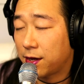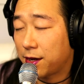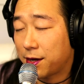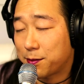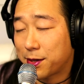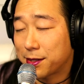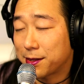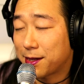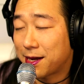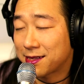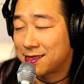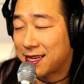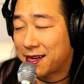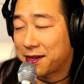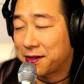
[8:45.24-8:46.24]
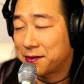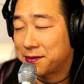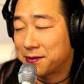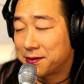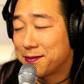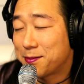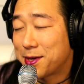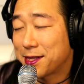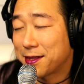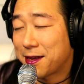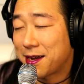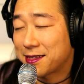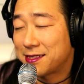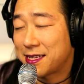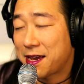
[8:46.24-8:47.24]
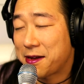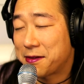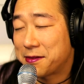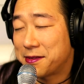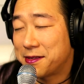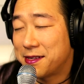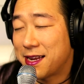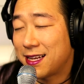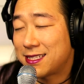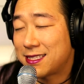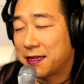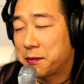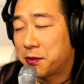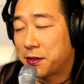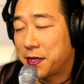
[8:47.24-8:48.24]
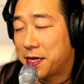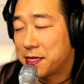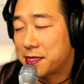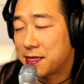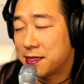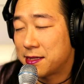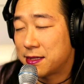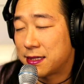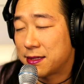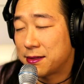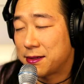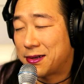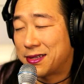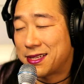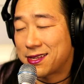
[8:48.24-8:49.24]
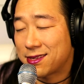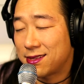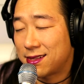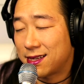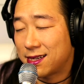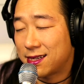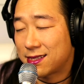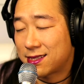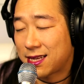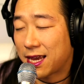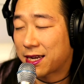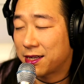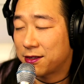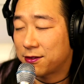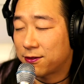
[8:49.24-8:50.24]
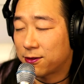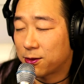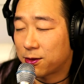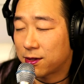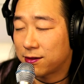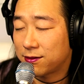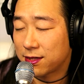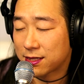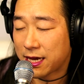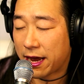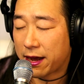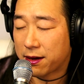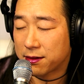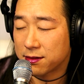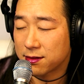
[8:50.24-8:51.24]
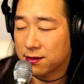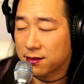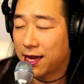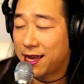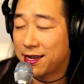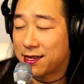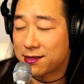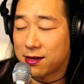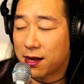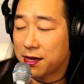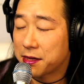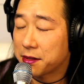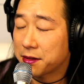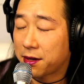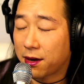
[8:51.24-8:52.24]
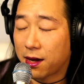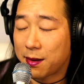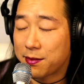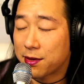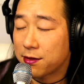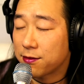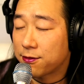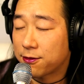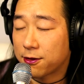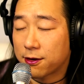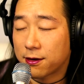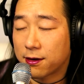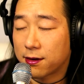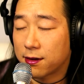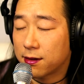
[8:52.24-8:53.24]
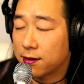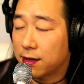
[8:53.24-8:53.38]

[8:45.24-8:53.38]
my lockdown nesting place is on the second floor of this house, and it's not uncommon for.